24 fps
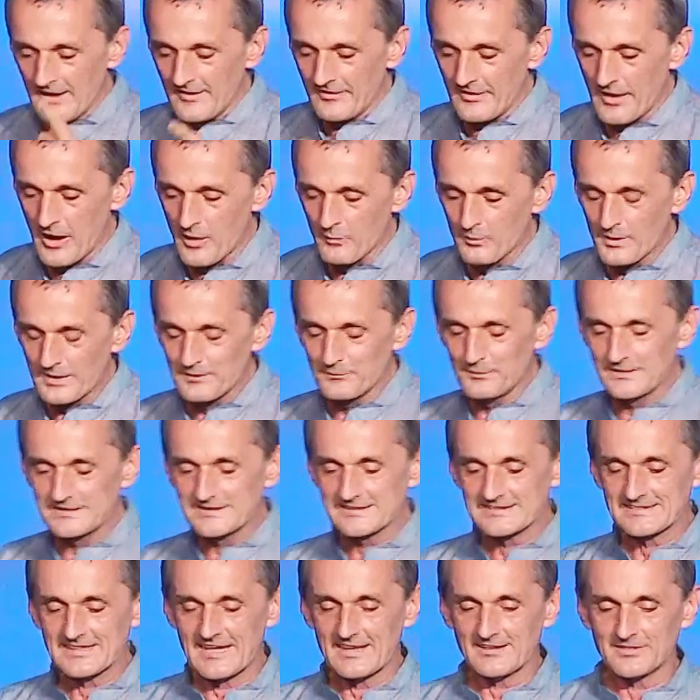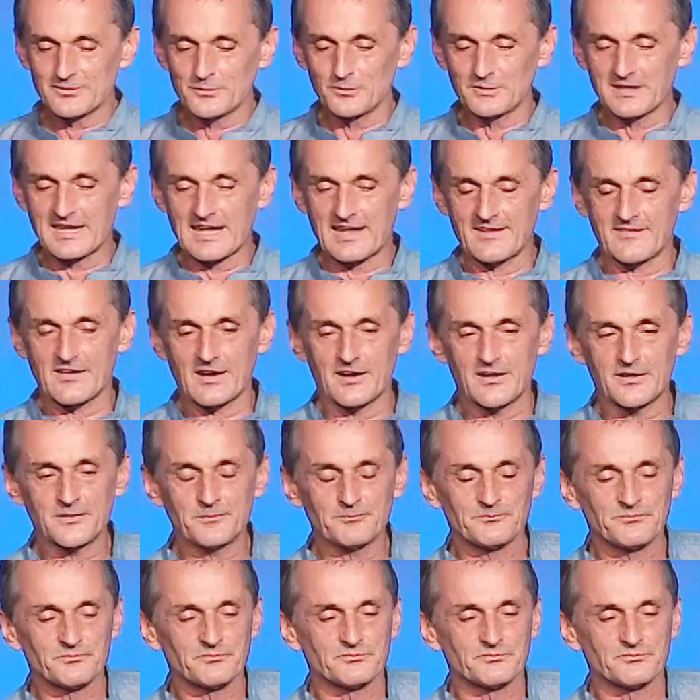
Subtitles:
Now when we sat together,